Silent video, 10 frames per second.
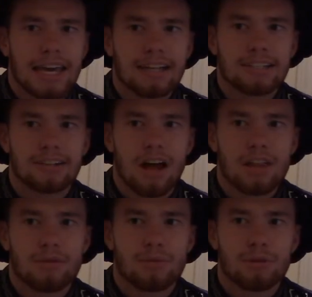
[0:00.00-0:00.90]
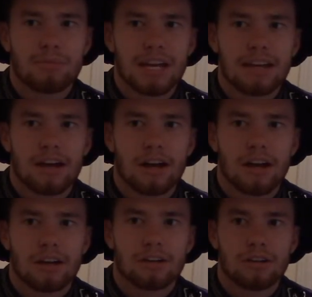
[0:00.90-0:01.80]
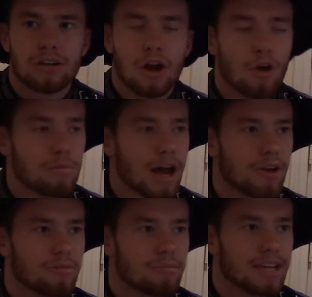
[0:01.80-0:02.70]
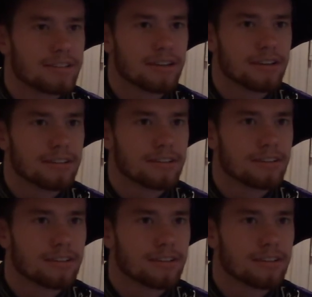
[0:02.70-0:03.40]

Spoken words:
guess another one would be to own my own business.